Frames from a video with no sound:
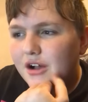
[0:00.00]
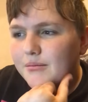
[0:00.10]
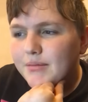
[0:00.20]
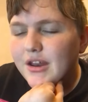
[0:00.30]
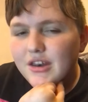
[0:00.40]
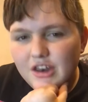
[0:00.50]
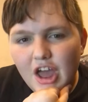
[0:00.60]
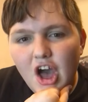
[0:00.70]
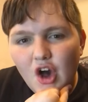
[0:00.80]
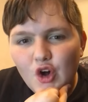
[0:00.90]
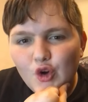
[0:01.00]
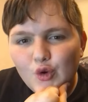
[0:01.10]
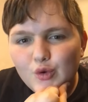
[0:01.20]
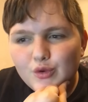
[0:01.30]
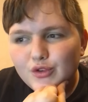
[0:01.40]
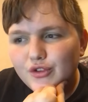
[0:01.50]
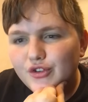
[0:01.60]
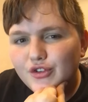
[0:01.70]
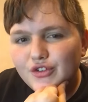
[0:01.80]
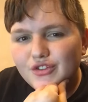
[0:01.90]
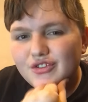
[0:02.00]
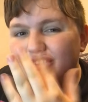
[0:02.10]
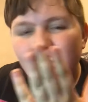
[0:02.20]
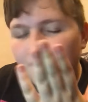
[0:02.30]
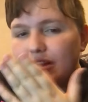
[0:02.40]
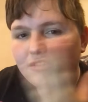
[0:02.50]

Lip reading: But no. So let's